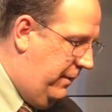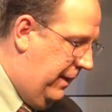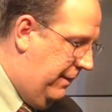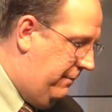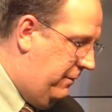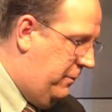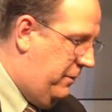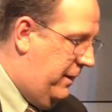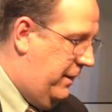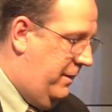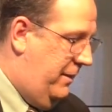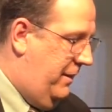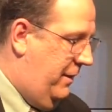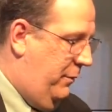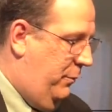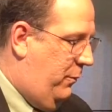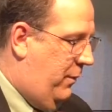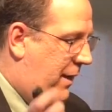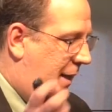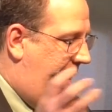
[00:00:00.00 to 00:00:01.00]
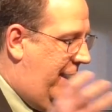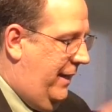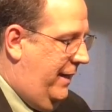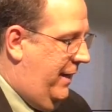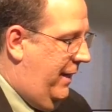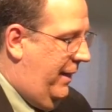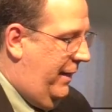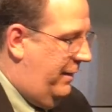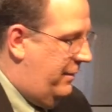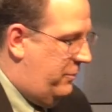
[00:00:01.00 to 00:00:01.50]
We have no idea why
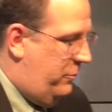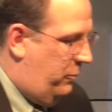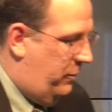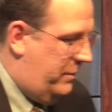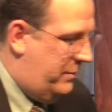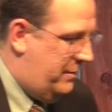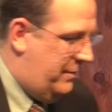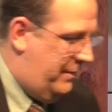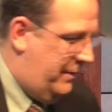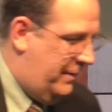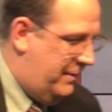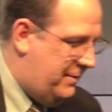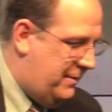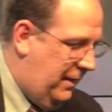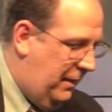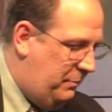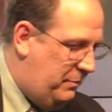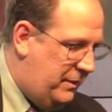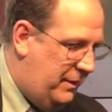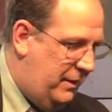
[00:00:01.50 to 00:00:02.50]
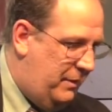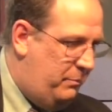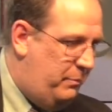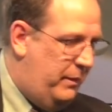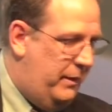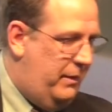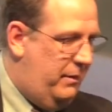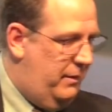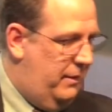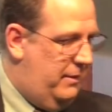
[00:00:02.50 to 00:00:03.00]
Cain's wasn't accepted,
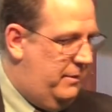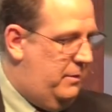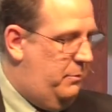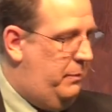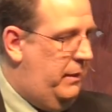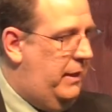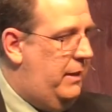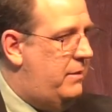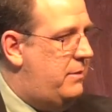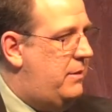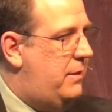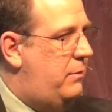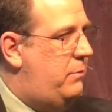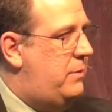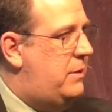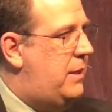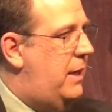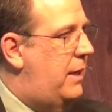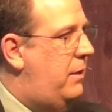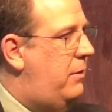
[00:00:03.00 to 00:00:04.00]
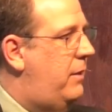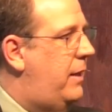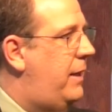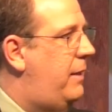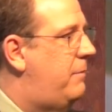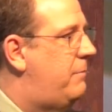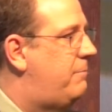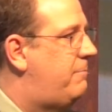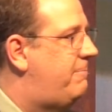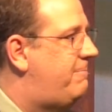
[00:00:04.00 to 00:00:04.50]
but is it because he was angry?
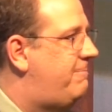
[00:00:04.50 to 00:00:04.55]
